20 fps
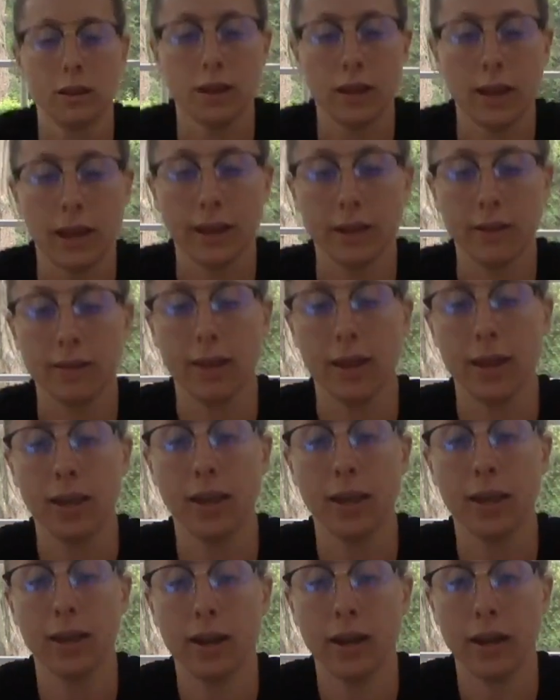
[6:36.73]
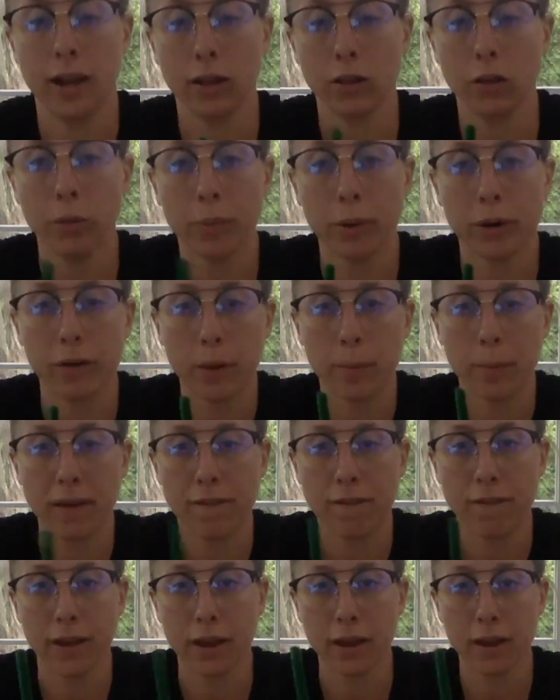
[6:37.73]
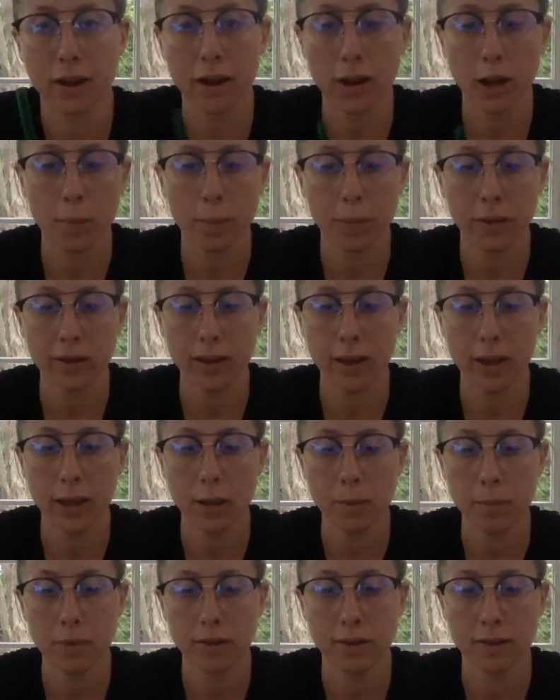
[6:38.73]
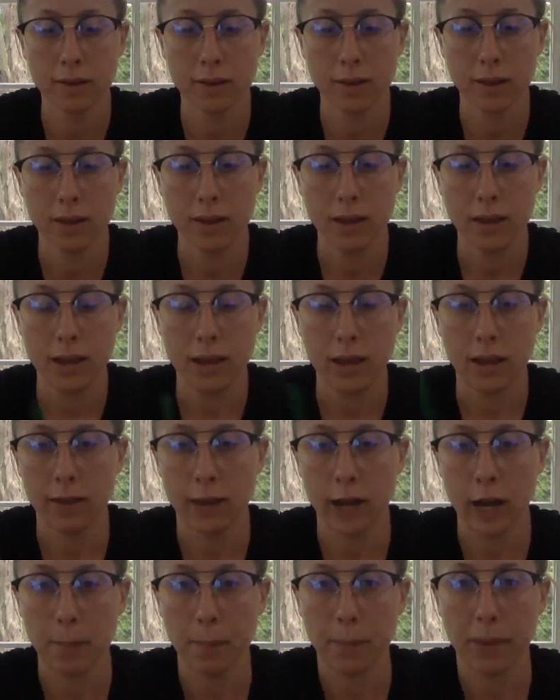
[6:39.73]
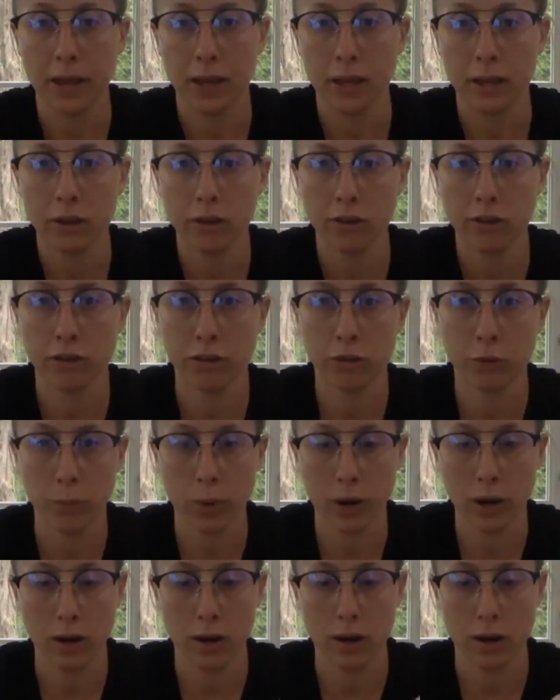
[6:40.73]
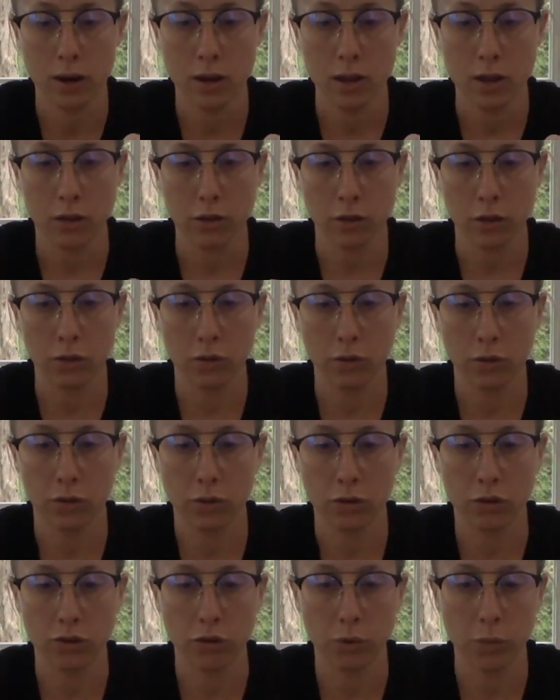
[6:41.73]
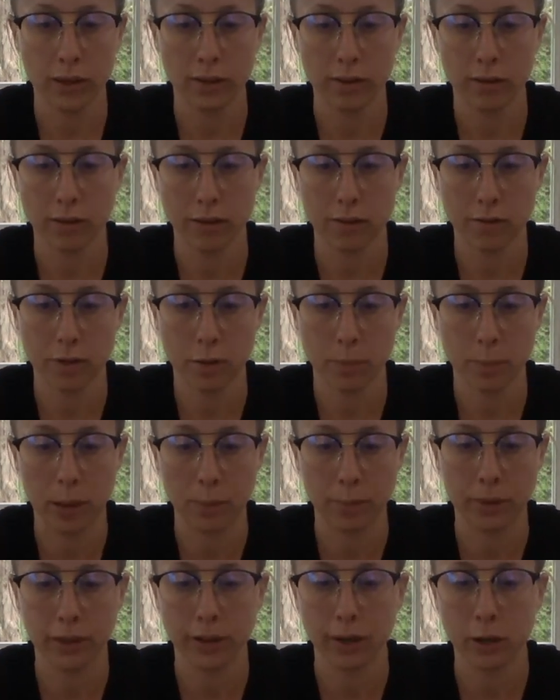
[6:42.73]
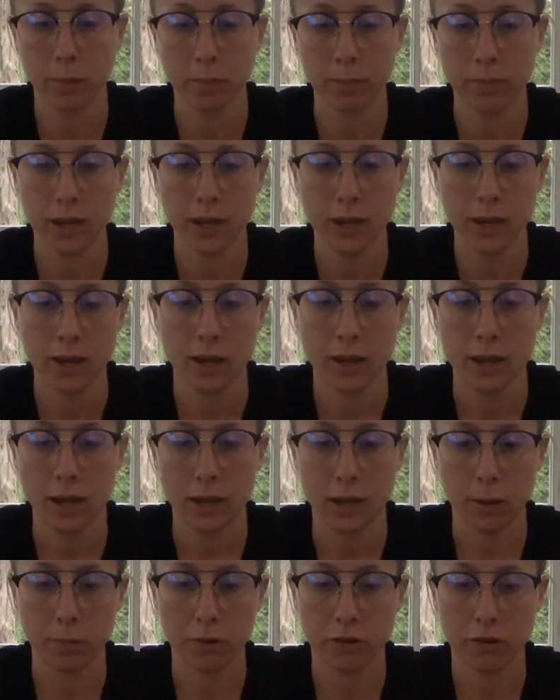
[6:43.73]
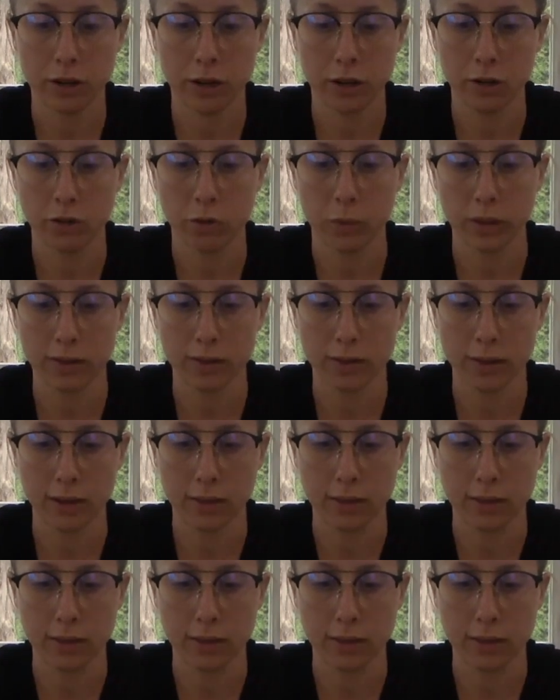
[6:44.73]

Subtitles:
I take it and I loop it around my finger a couple times, and then I pinch where the two ends of the pipe cleaner meet, and I'm just gonna twist it.